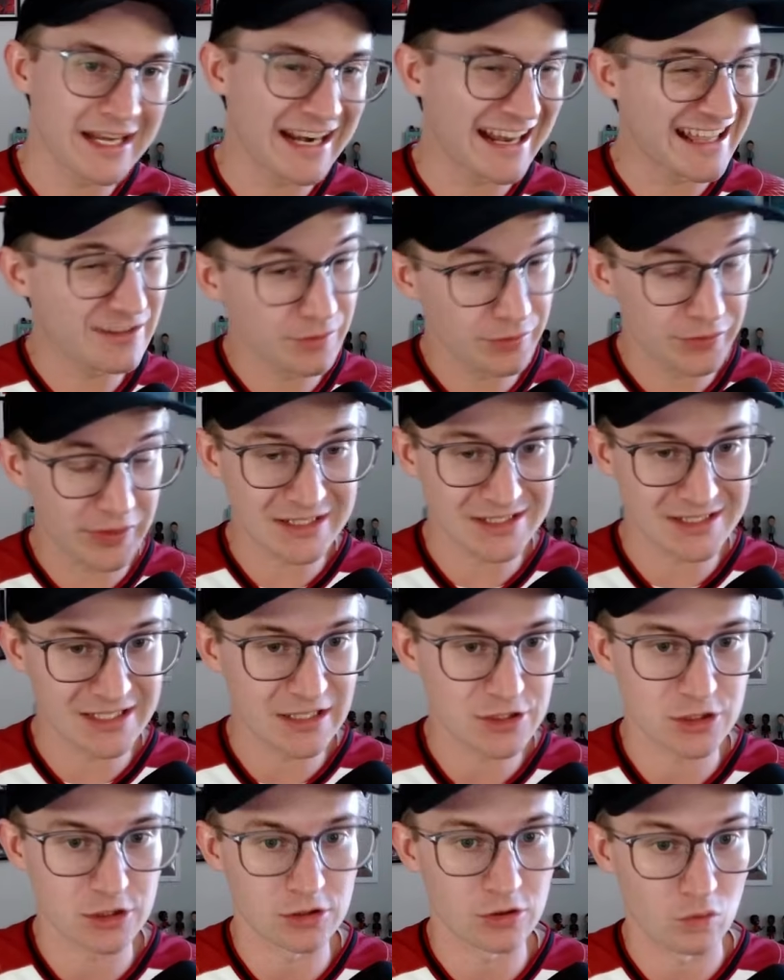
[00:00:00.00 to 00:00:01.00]
I even think
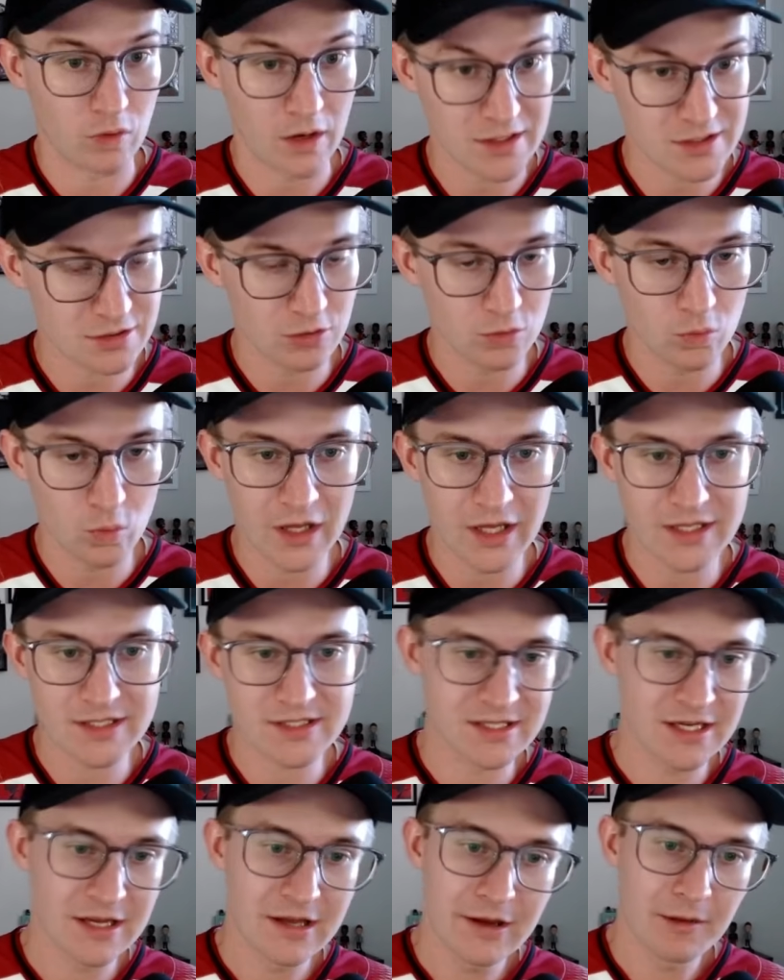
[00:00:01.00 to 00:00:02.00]
D'Angelo Russell
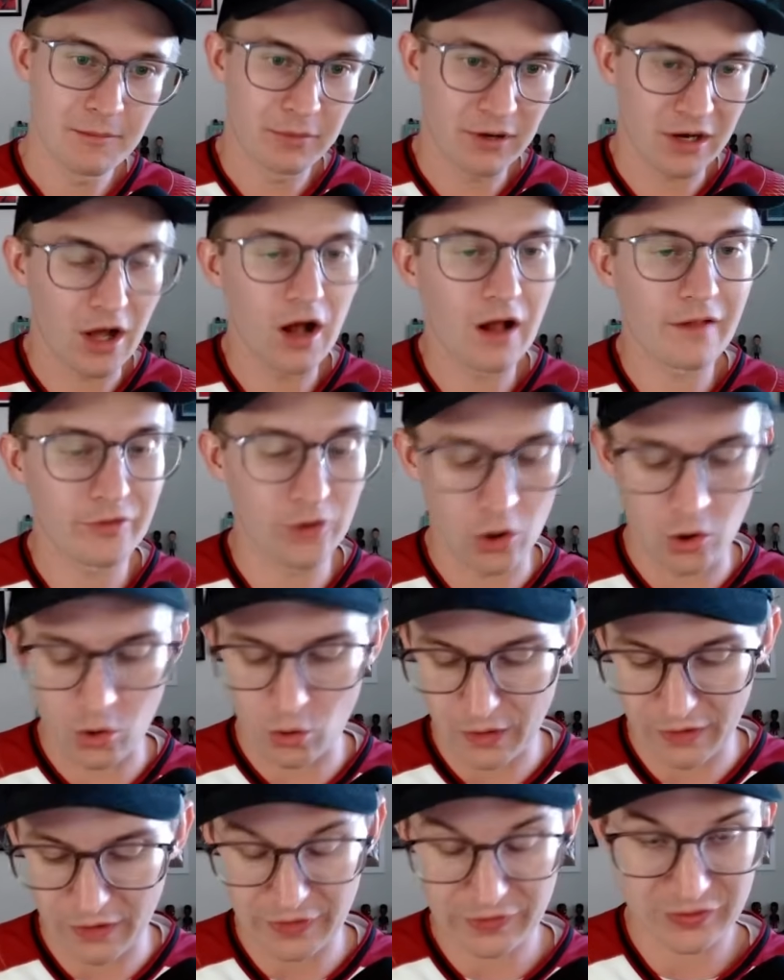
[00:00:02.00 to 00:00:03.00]
was, but on the
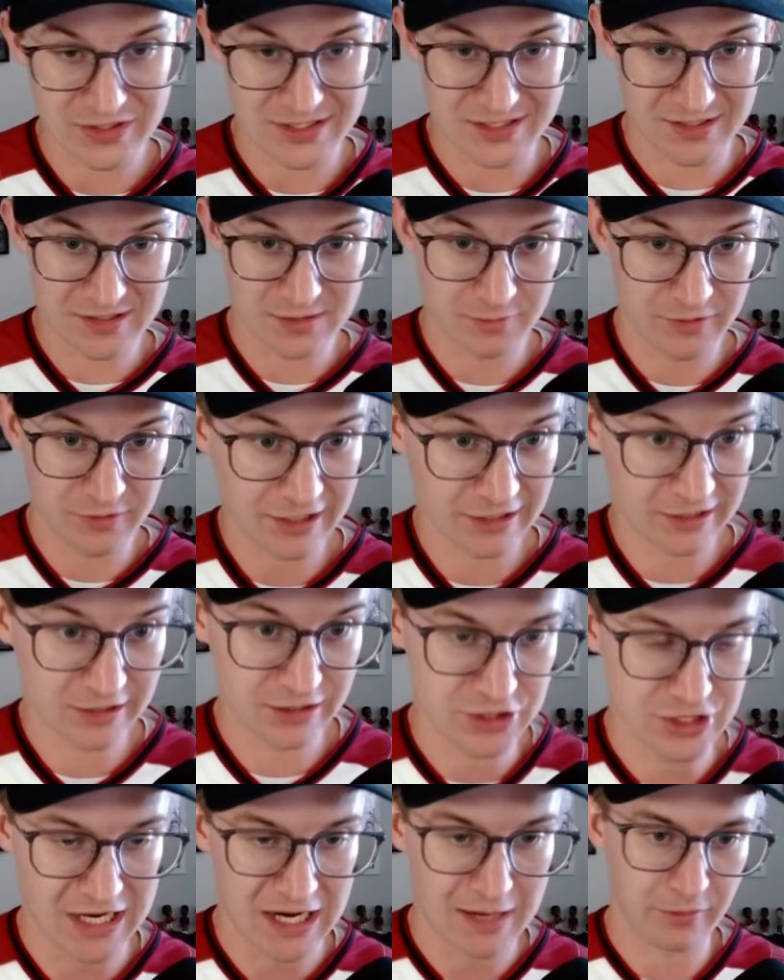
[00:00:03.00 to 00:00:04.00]
whole, I think the Suns have done a
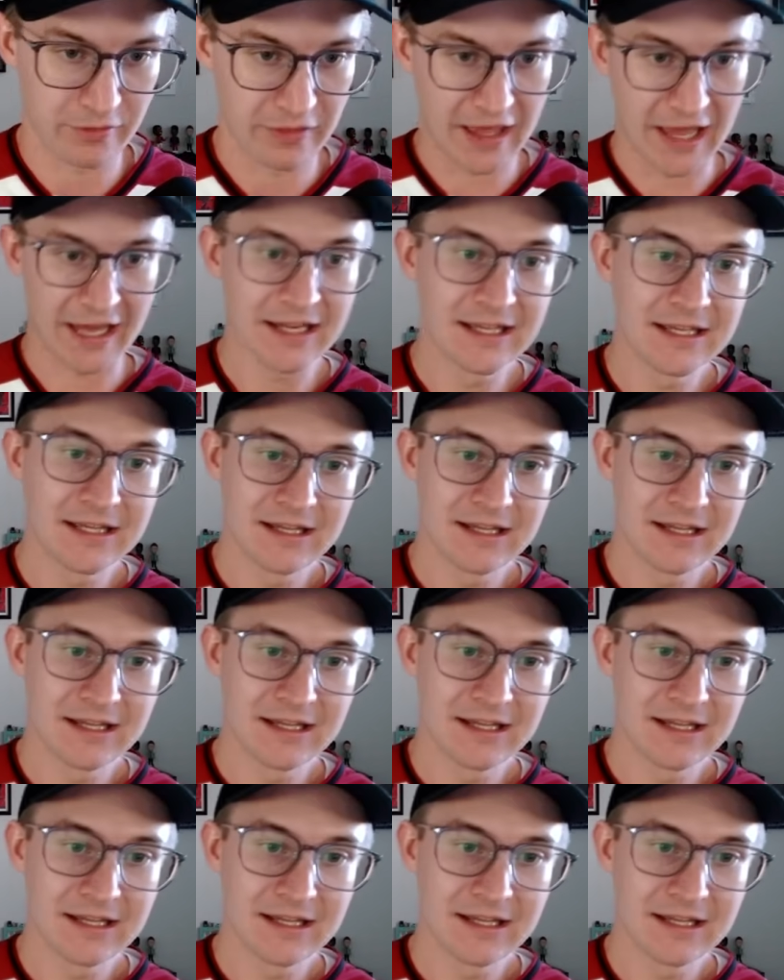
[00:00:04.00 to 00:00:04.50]
good job of that.